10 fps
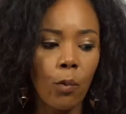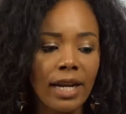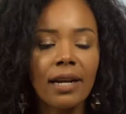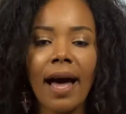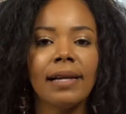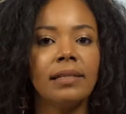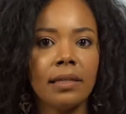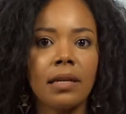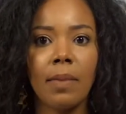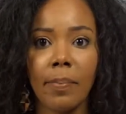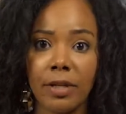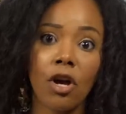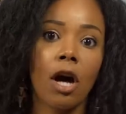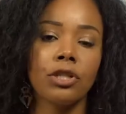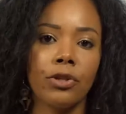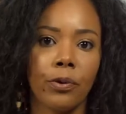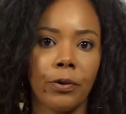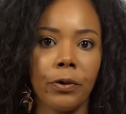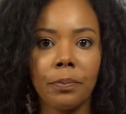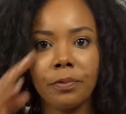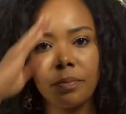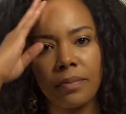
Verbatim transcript: When a guy does come up and talk to the group,